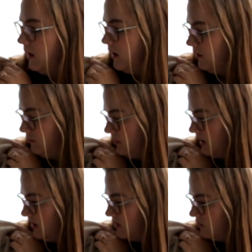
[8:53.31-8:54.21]
um,
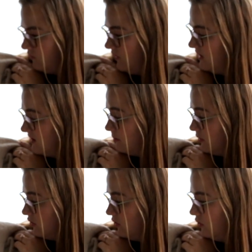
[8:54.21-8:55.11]
and it's really simple
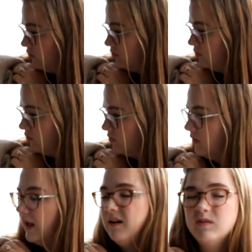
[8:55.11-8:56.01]
to do
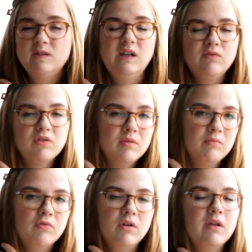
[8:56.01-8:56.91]
and looks neat from
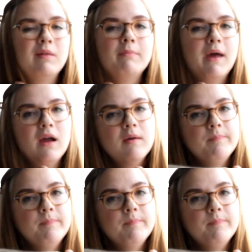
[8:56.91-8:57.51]
front and back.